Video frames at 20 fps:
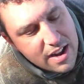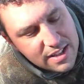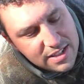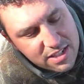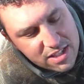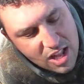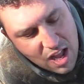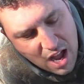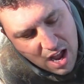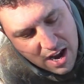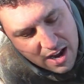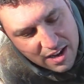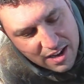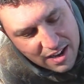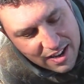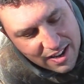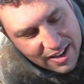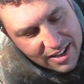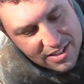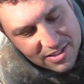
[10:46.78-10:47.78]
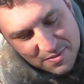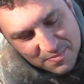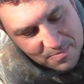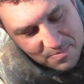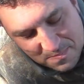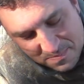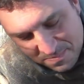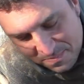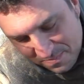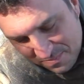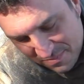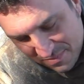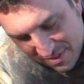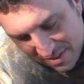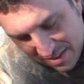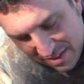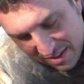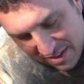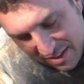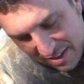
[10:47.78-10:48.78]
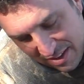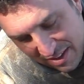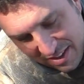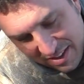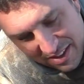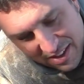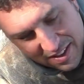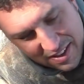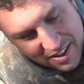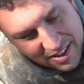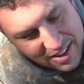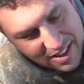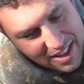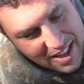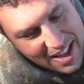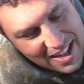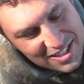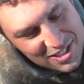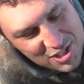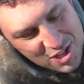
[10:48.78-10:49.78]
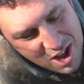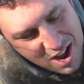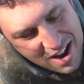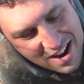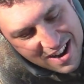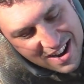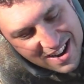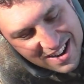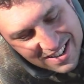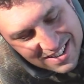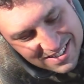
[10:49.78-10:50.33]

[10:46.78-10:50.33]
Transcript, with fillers: It's not. I can't even let Beth see this. It's not.